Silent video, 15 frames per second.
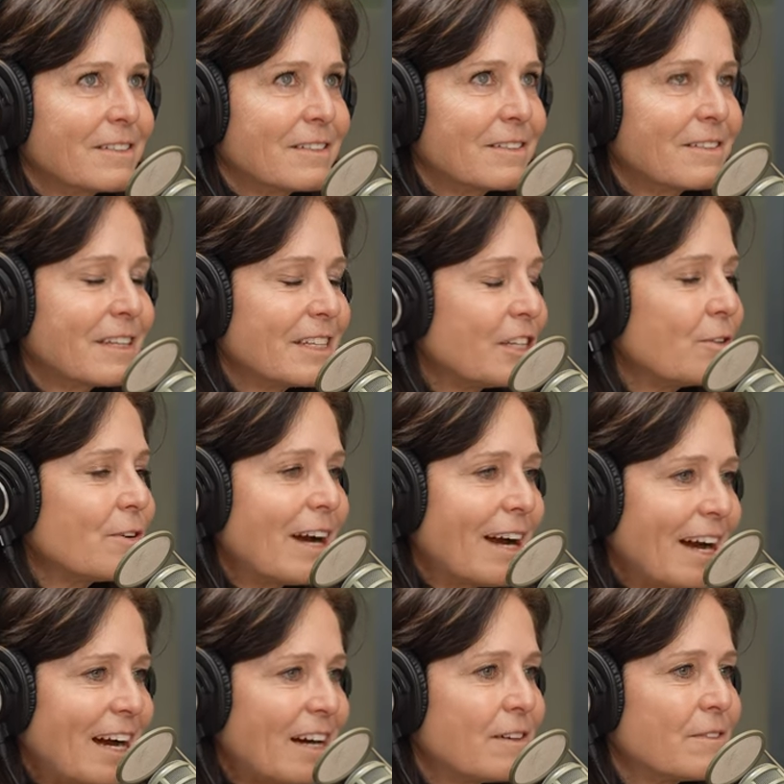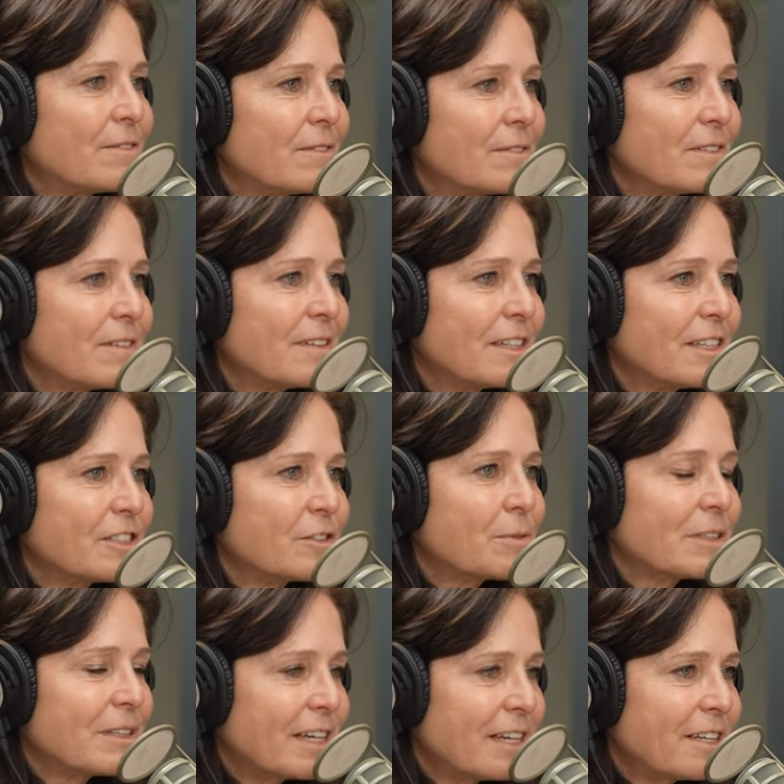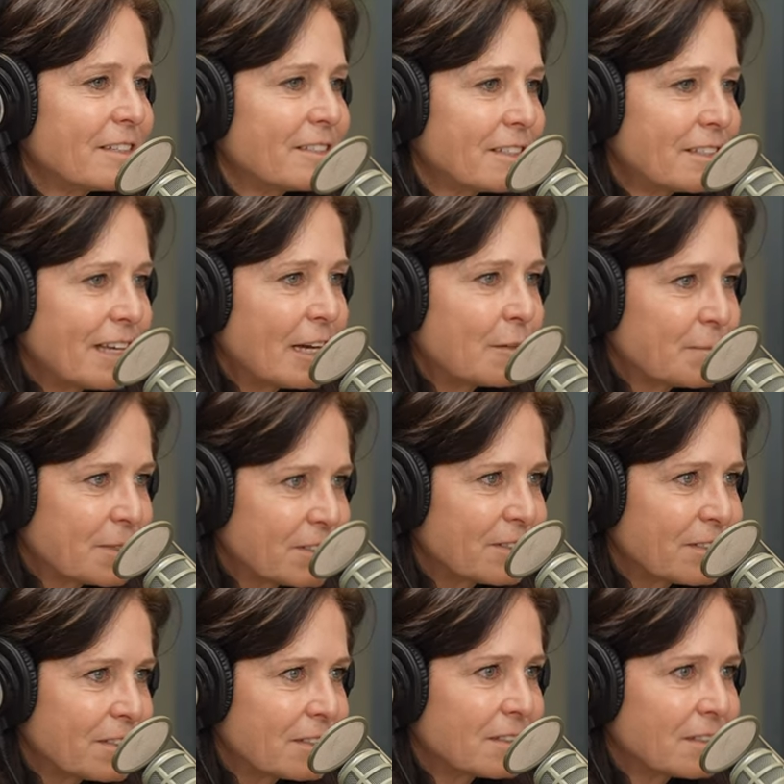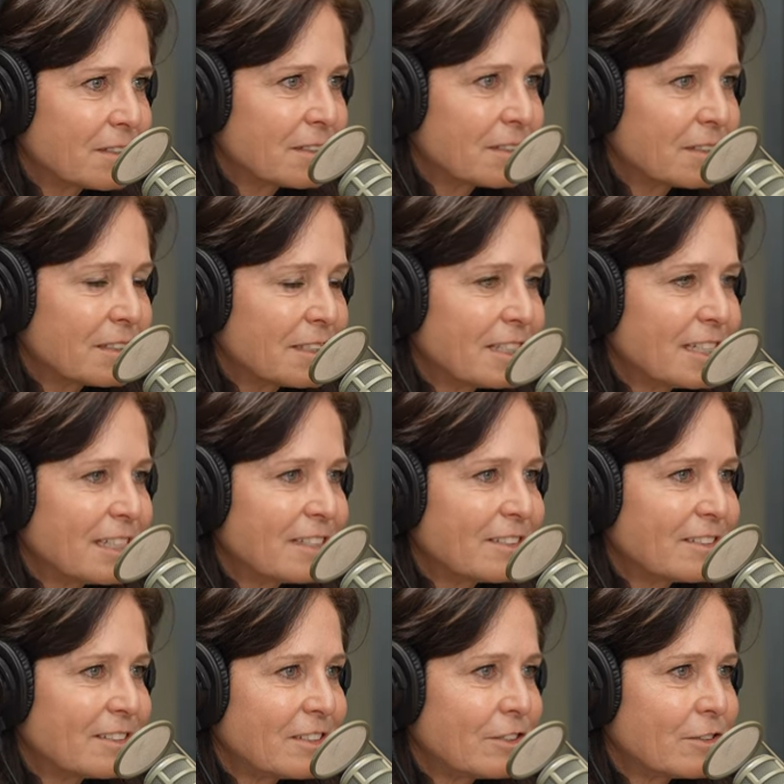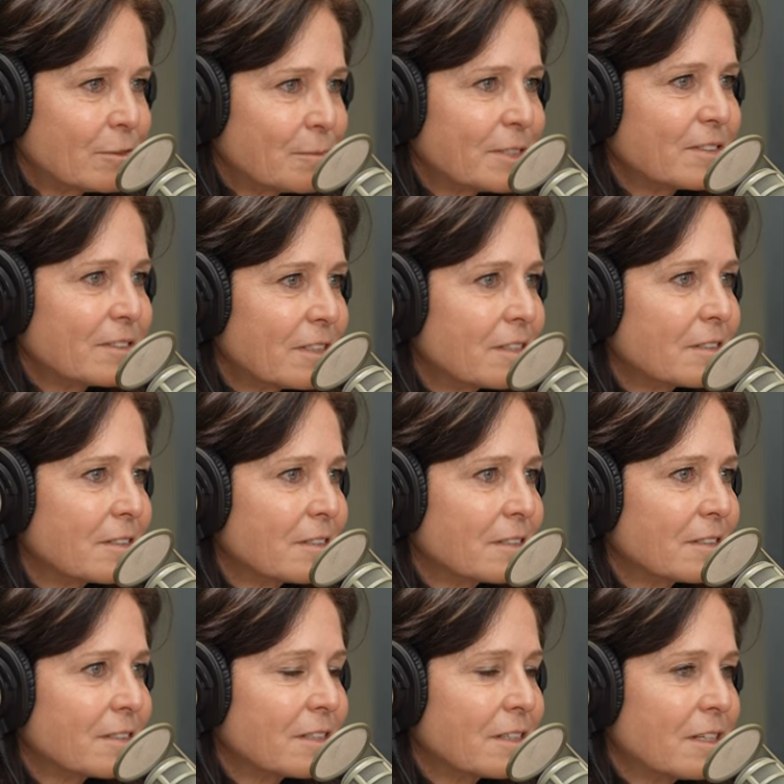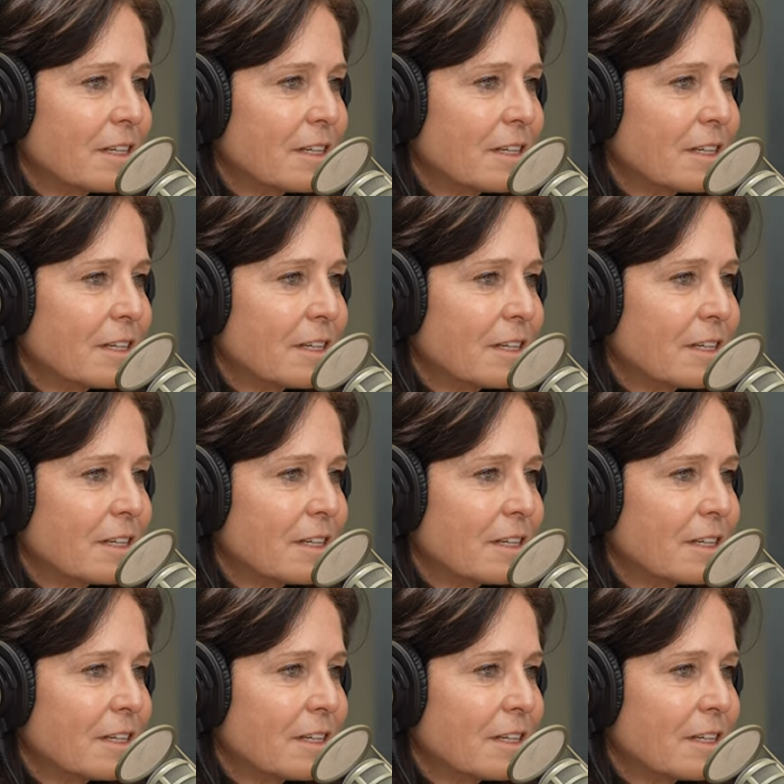that you have is related to that business. Mm-hmm. It isn't your business. Mm-hmm.